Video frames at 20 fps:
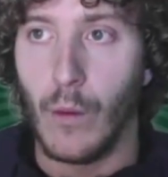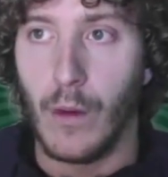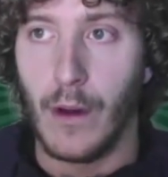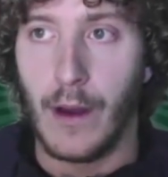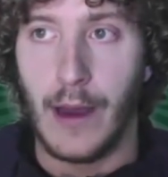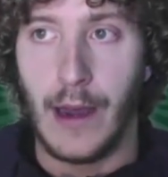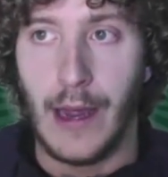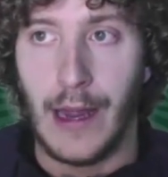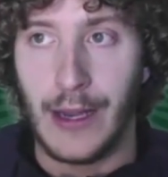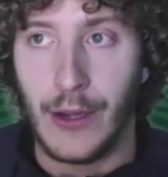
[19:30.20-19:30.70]

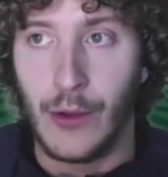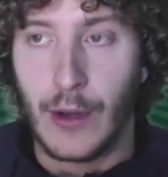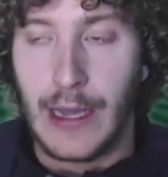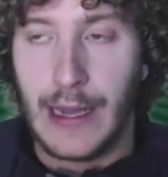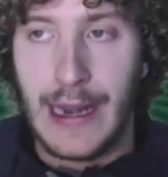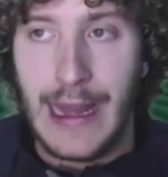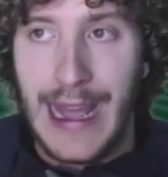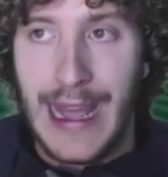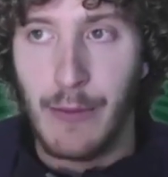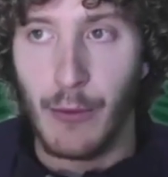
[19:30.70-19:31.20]
and you can
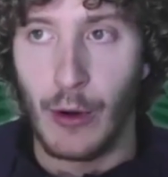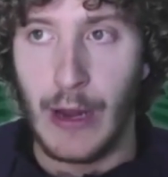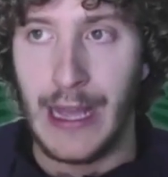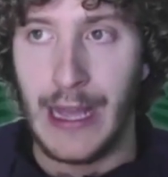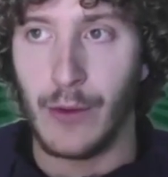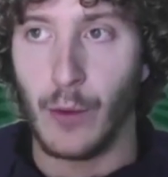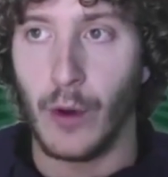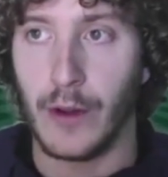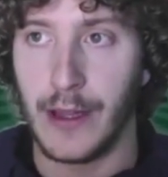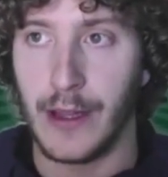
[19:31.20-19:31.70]

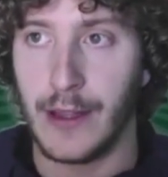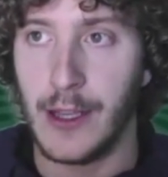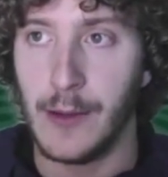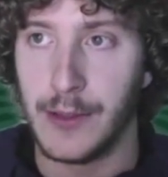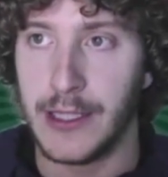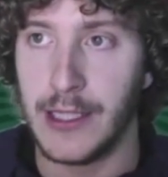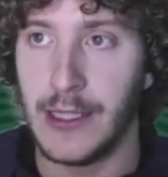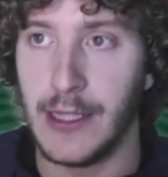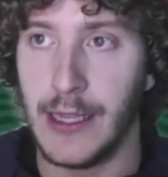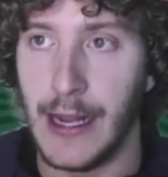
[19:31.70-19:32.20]
emulate what the
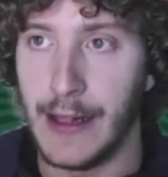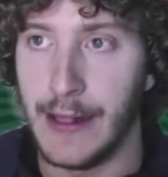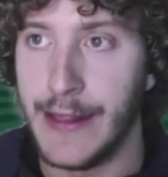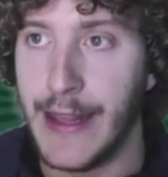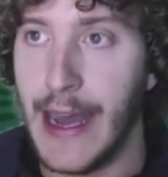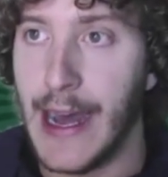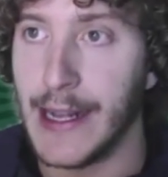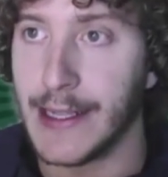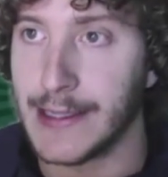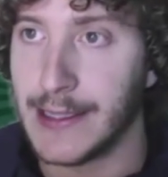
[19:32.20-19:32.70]
Qctl
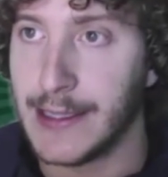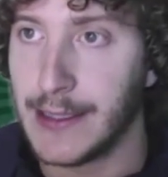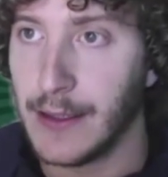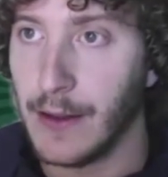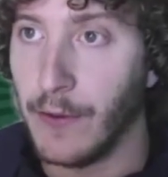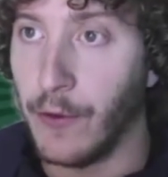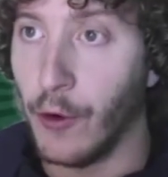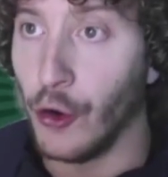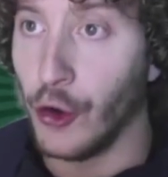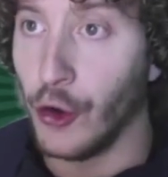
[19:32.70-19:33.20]
does
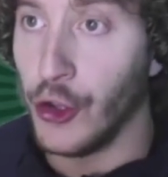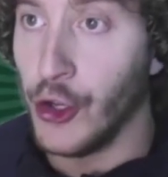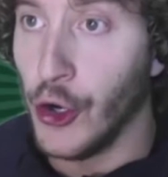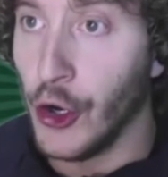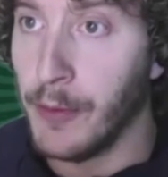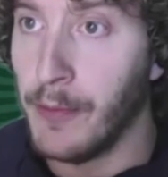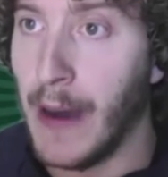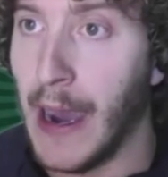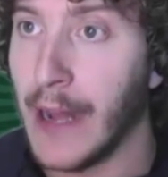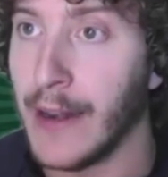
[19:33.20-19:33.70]
for
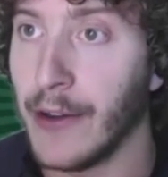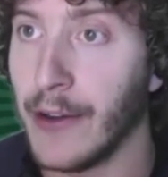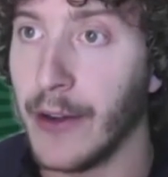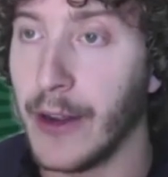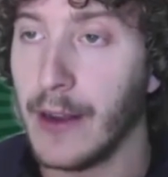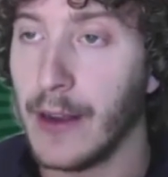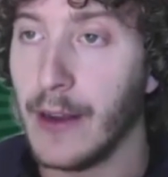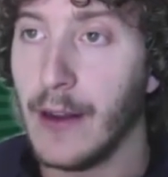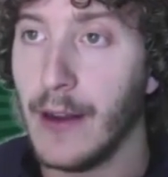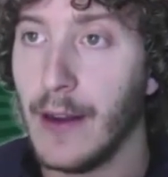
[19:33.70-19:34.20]
your
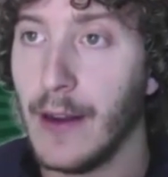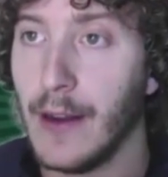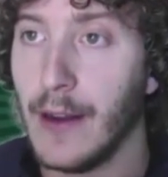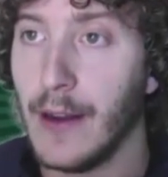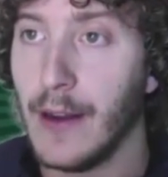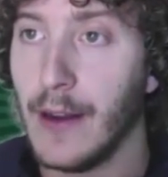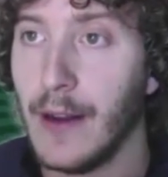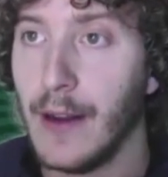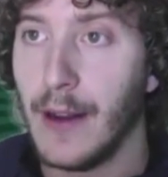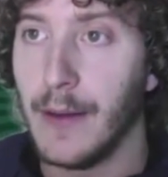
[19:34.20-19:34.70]
binary,
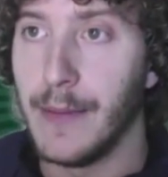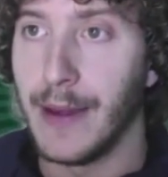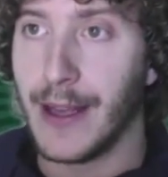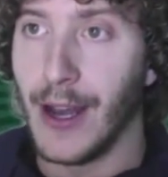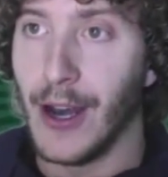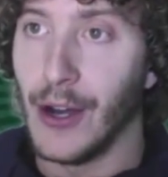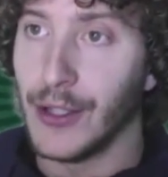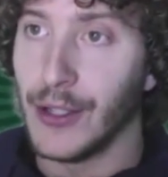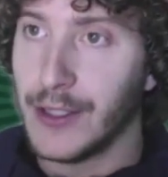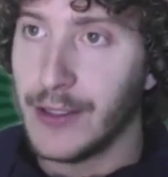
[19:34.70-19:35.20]

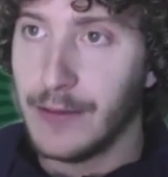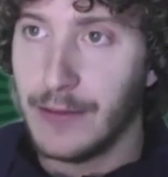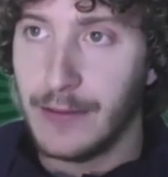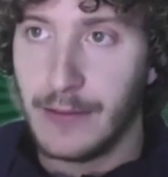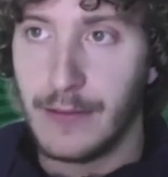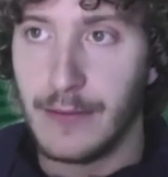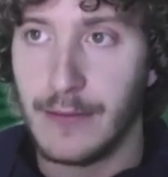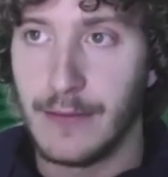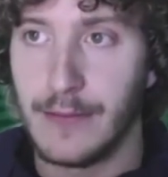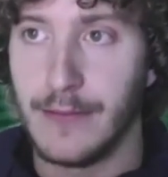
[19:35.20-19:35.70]
because
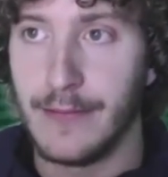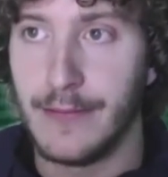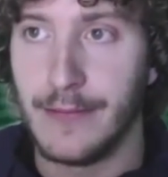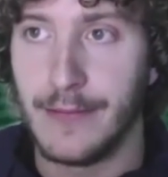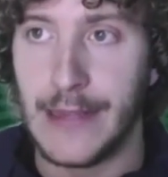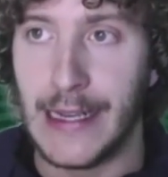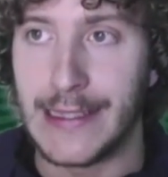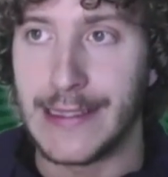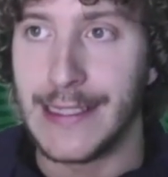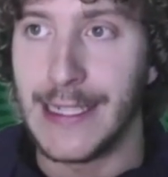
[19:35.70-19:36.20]

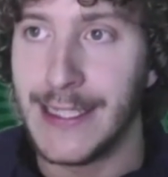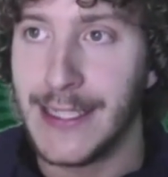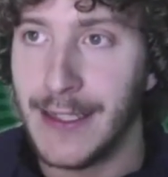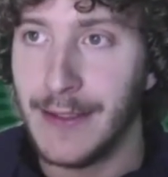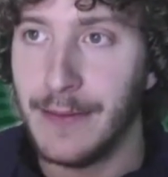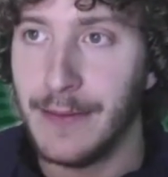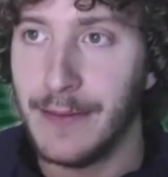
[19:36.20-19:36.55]
that's easy.